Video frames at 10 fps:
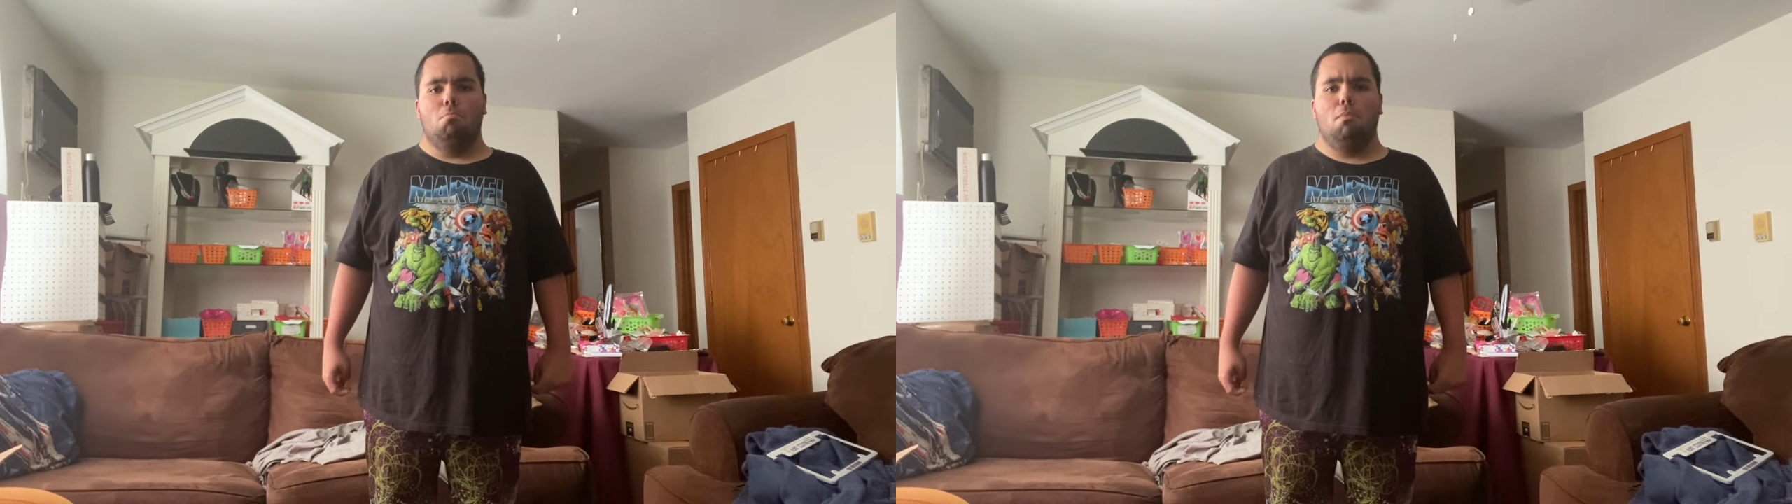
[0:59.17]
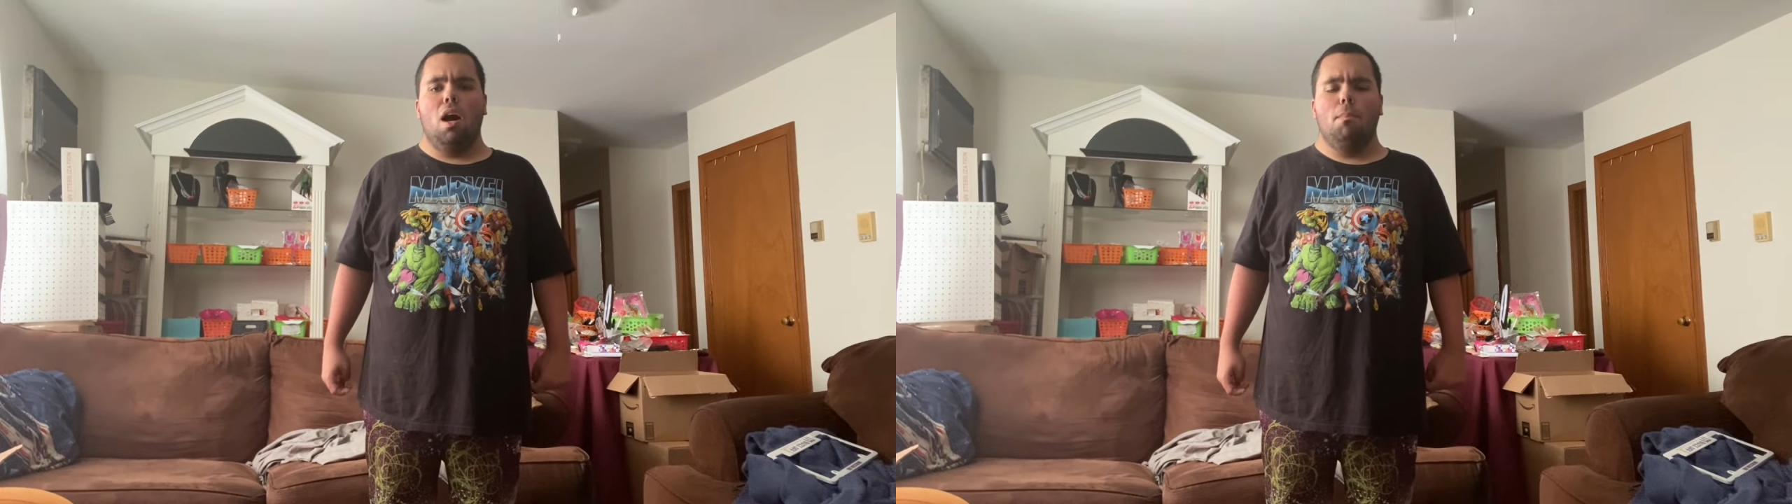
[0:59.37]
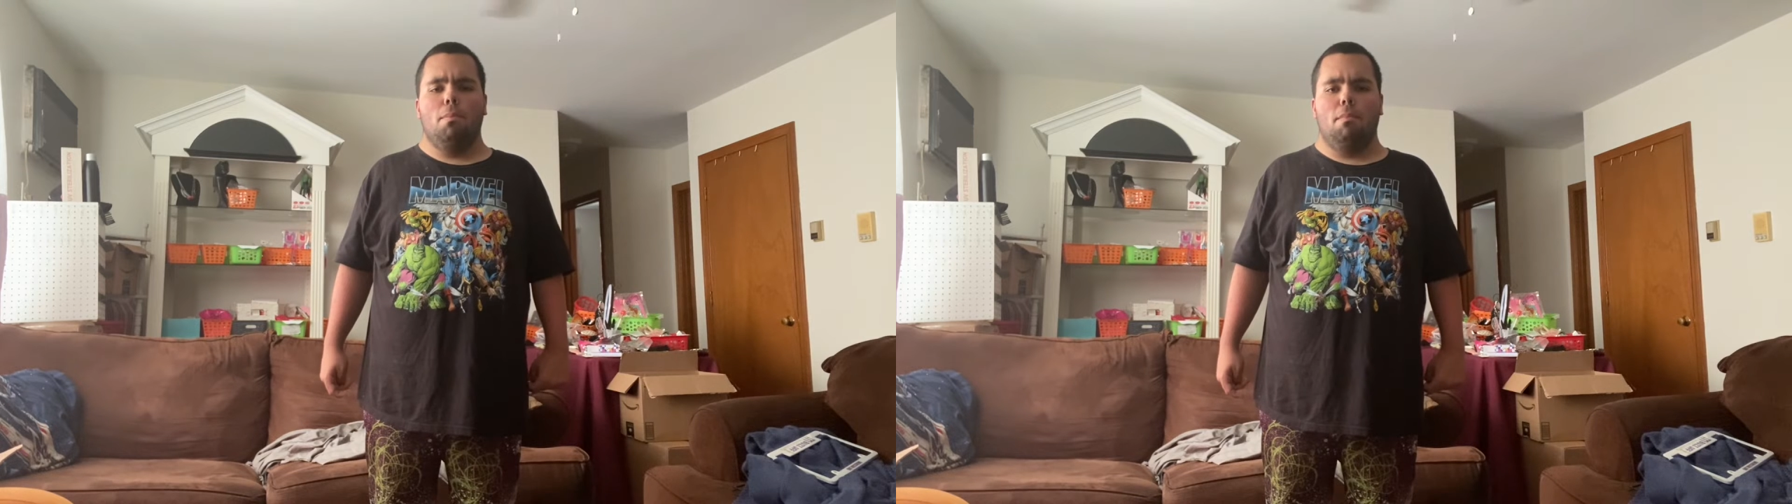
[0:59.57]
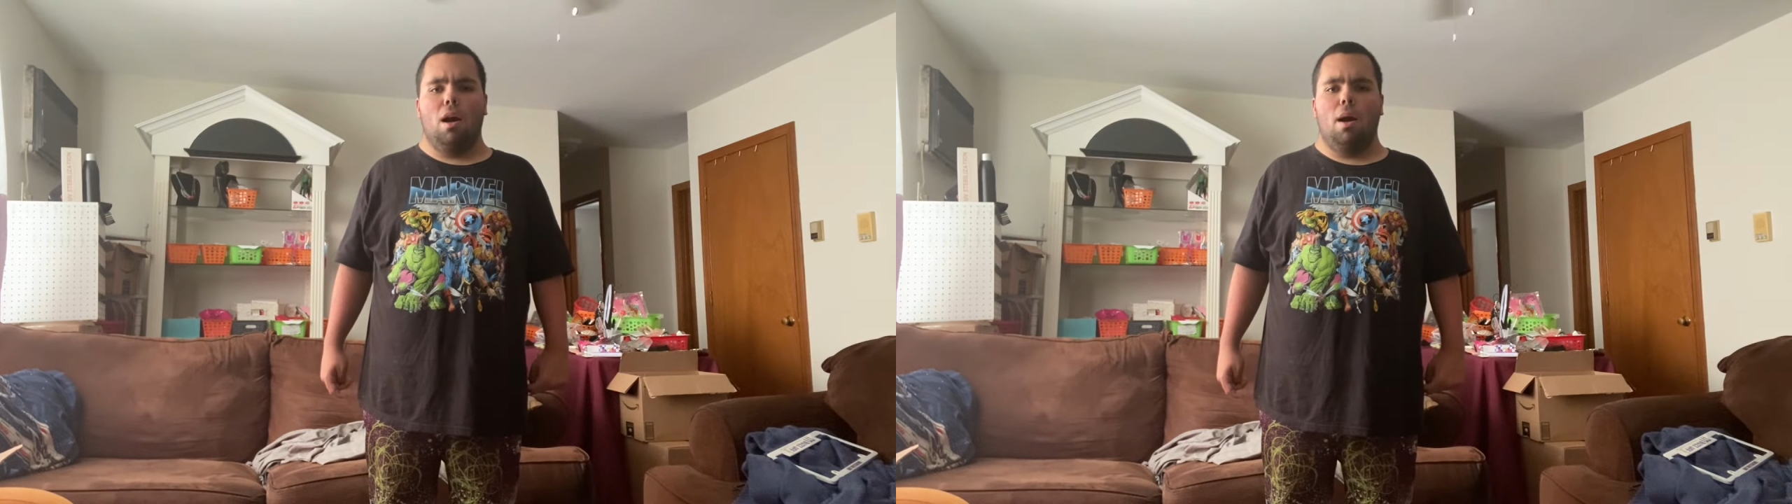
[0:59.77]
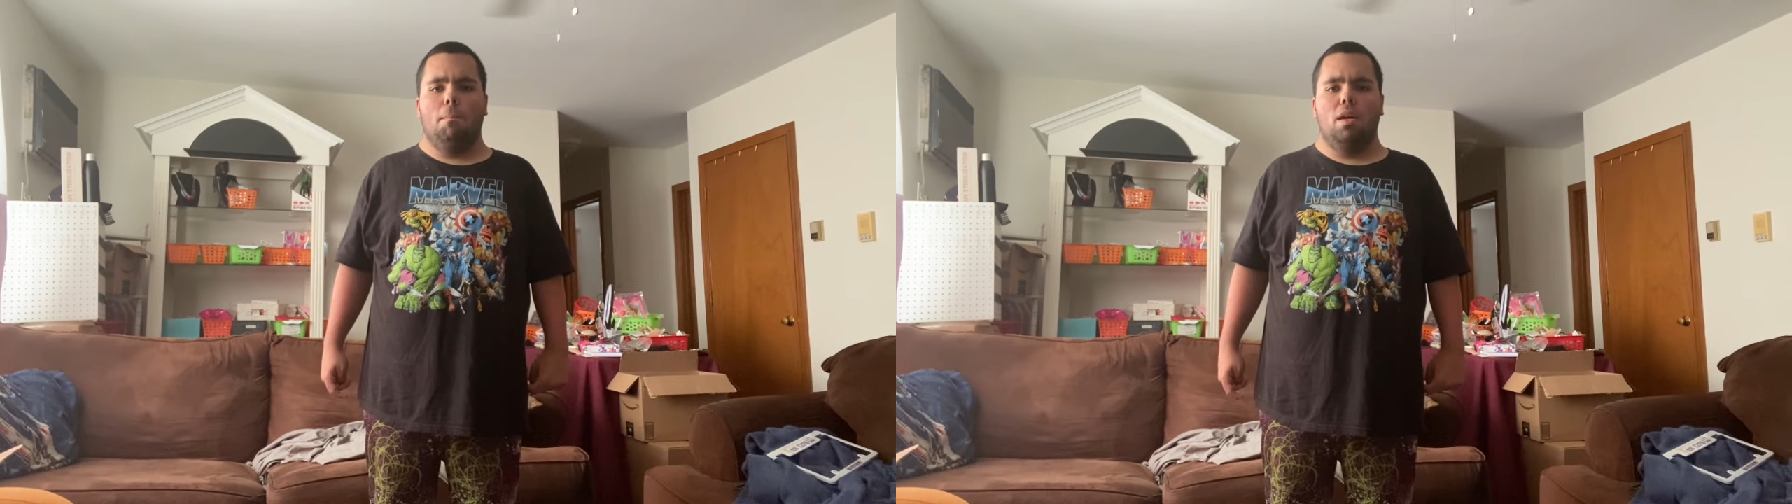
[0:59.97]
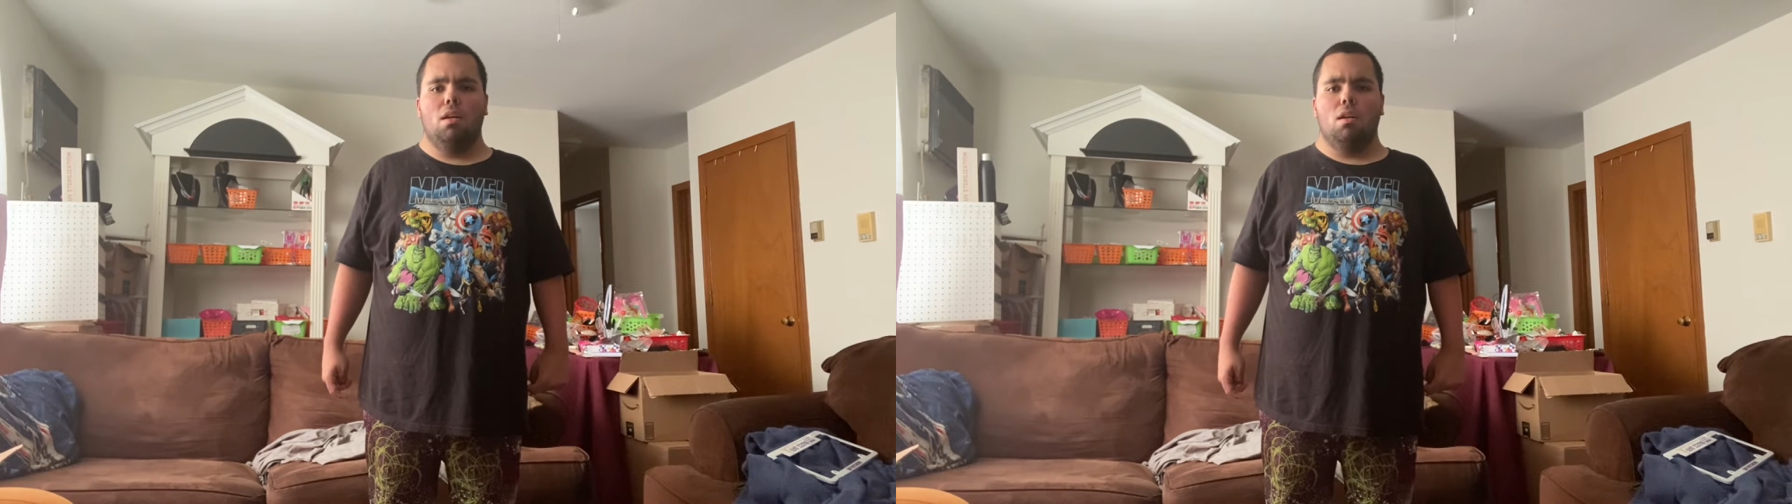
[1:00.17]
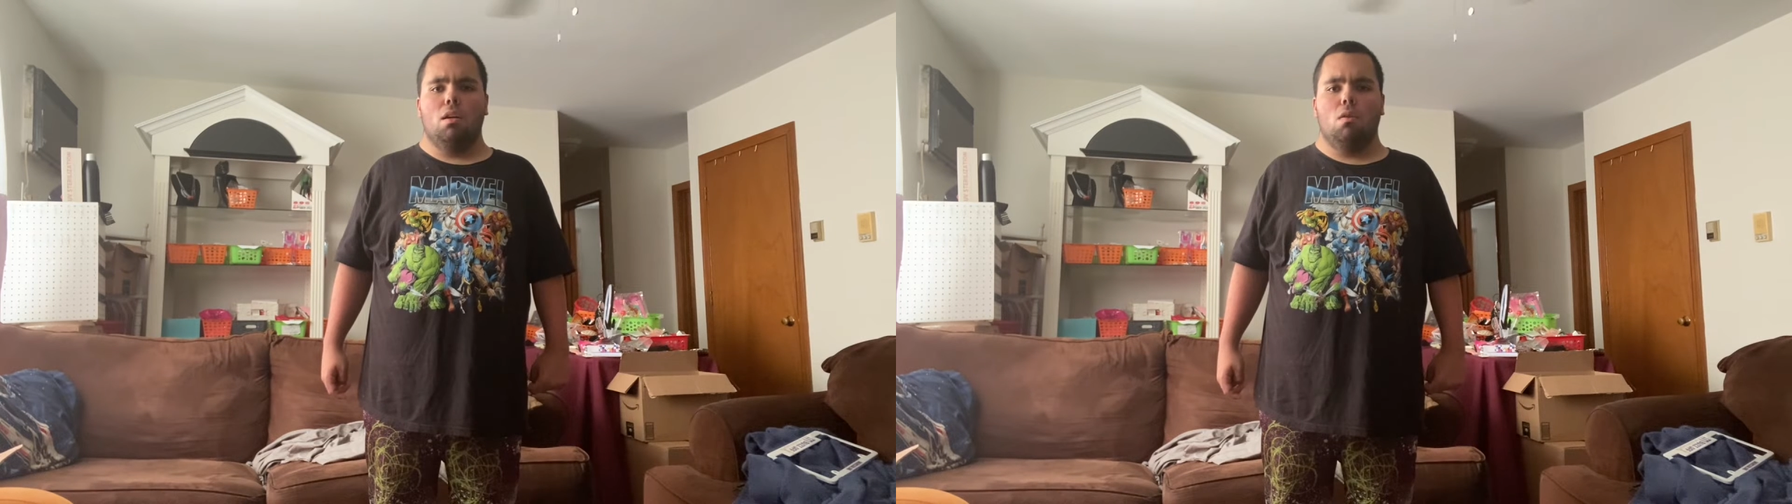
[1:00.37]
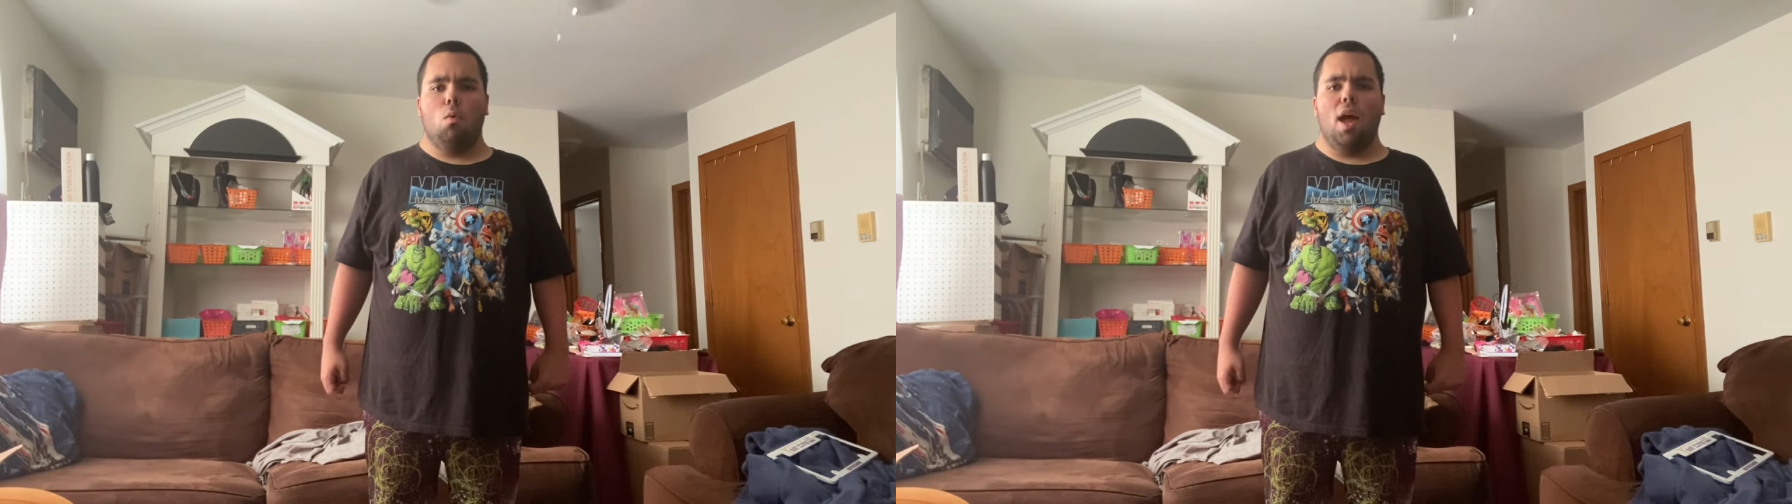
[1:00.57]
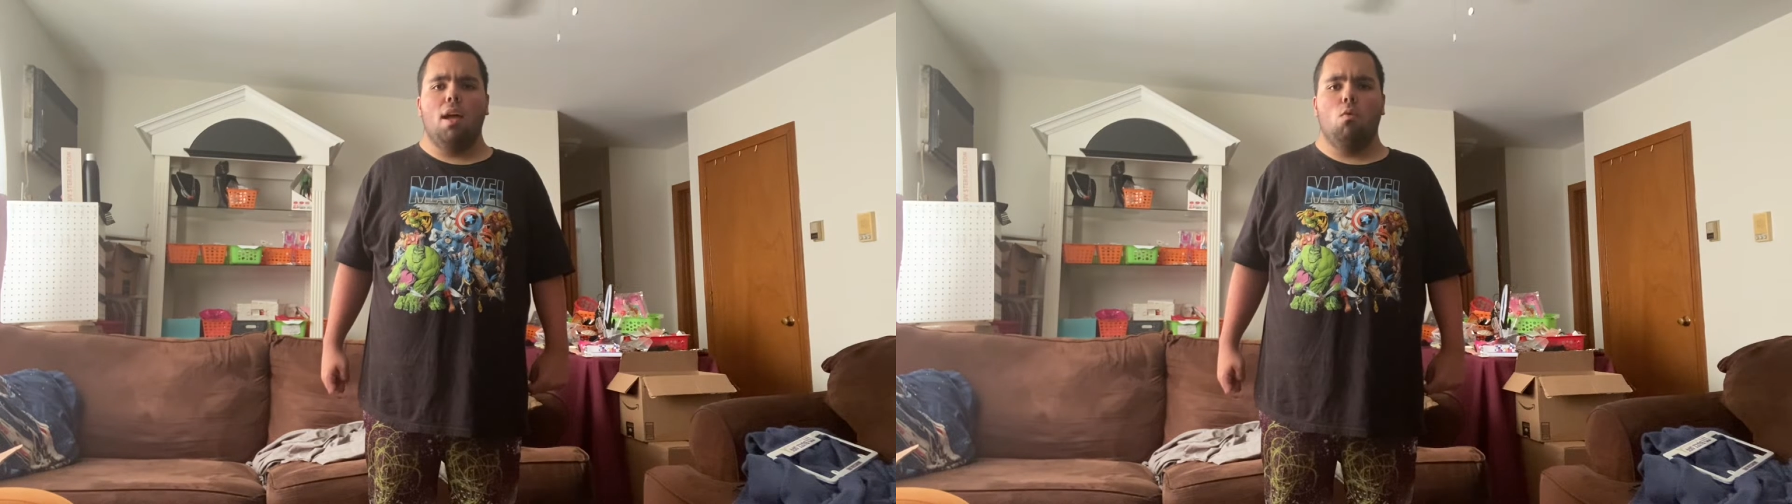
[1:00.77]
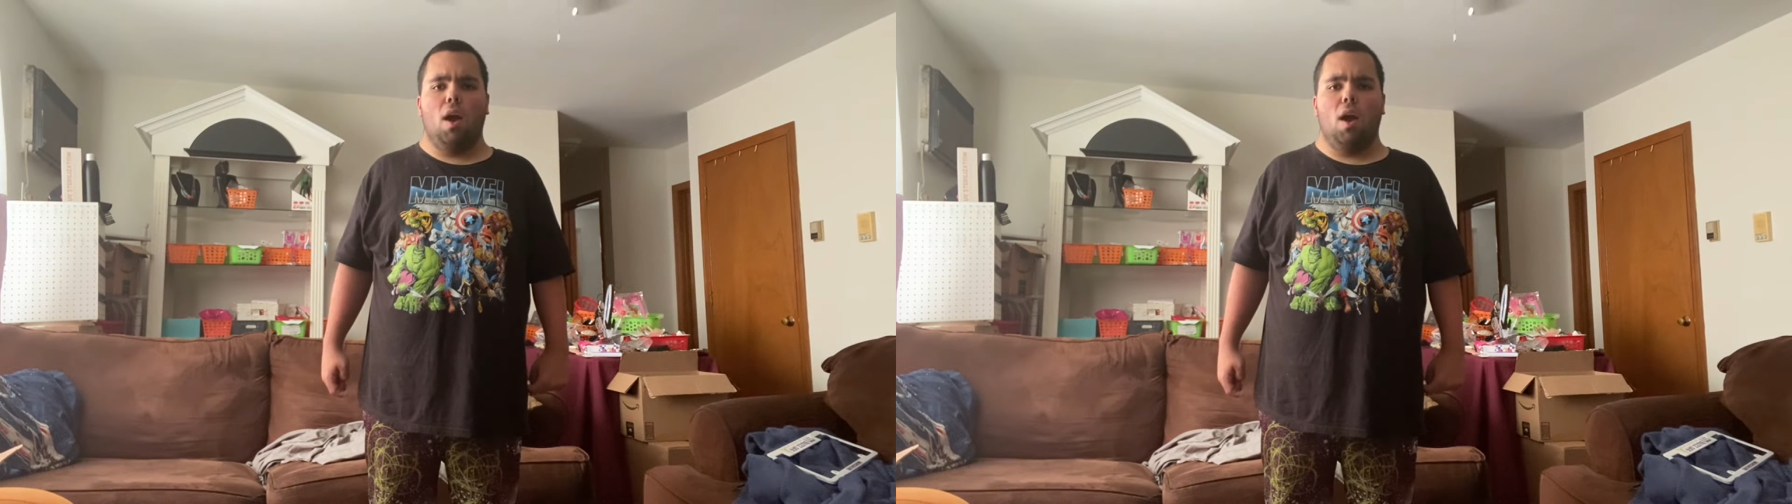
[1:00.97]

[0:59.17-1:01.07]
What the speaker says: Mop Mop, Quack